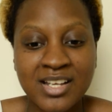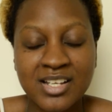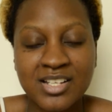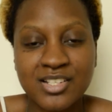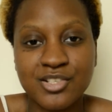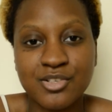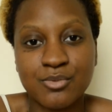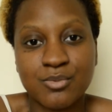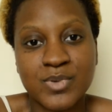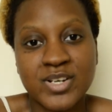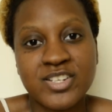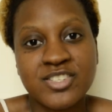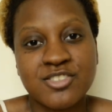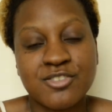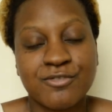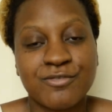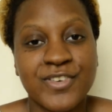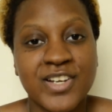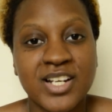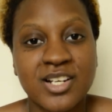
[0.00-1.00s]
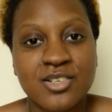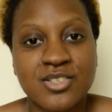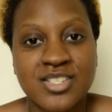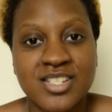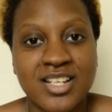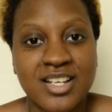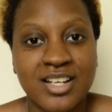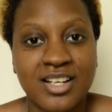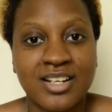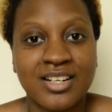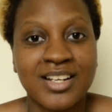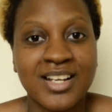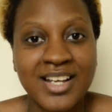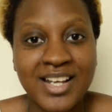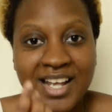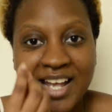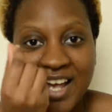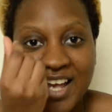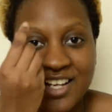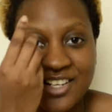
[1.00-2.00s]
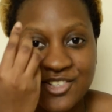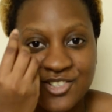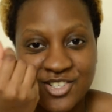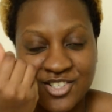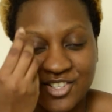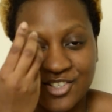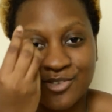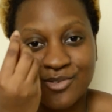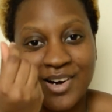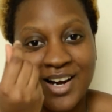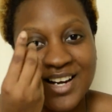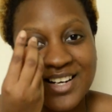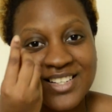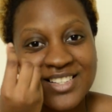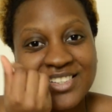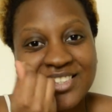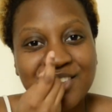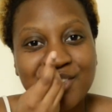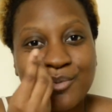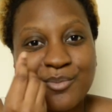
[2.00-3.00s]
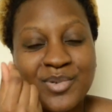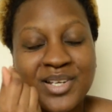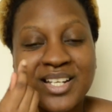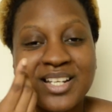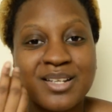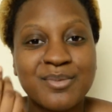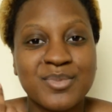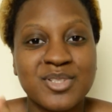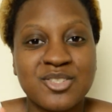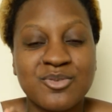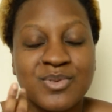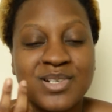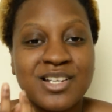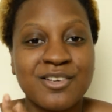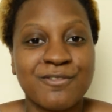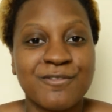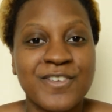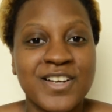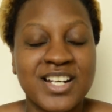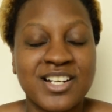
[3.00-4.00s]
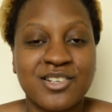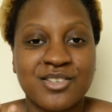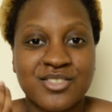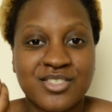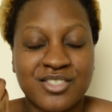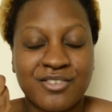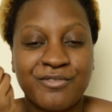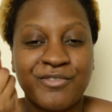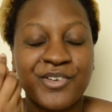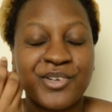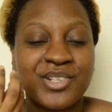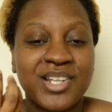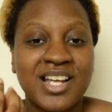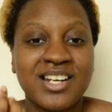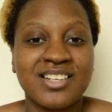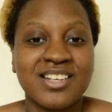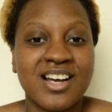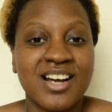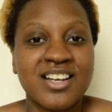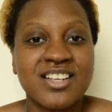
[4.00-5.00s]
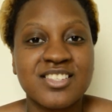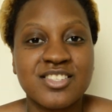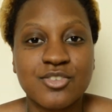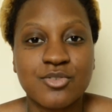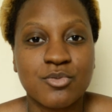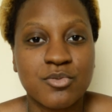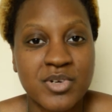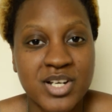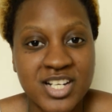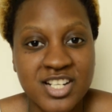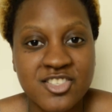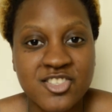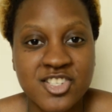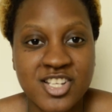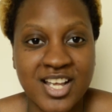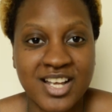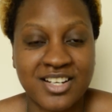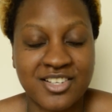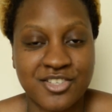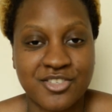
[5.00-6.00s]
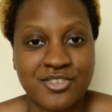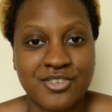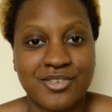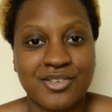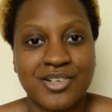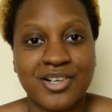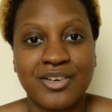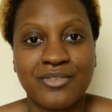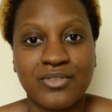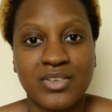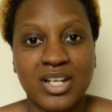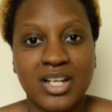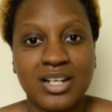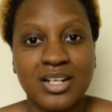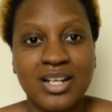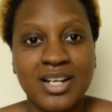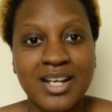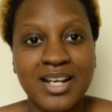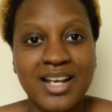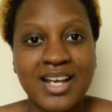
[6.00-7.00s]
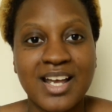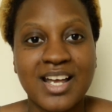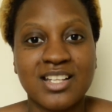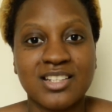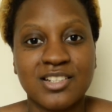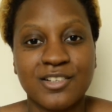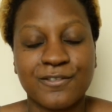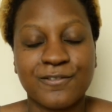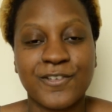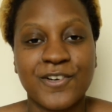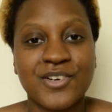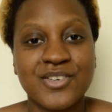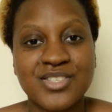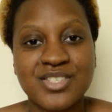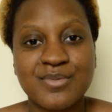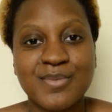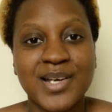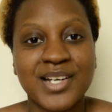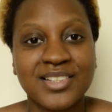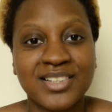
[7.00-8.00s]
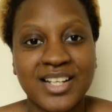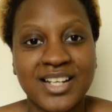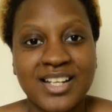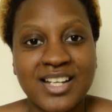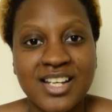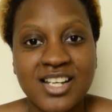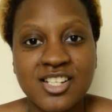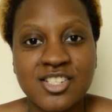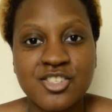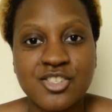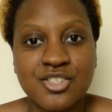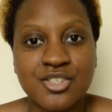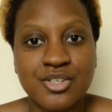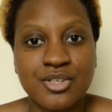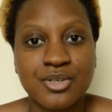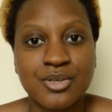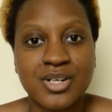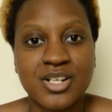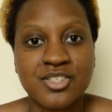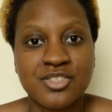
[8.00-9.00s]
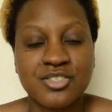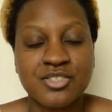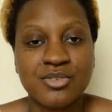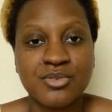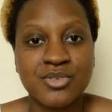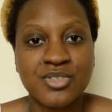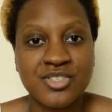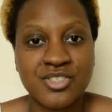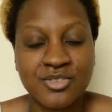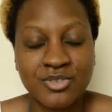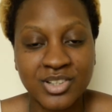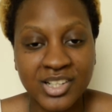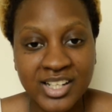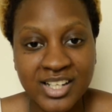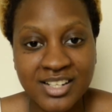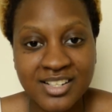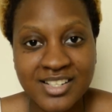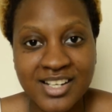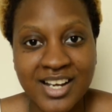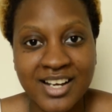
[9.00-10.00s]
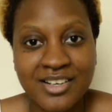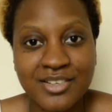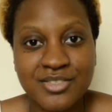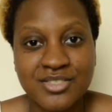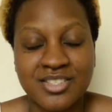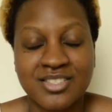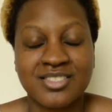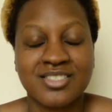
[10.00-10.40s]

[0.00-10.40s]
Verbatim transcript: You reach your fingers in and you just grind a little bit in between your fingers to feel that nice gritty texture of it. And the first smell that hits you as soon as you lean down to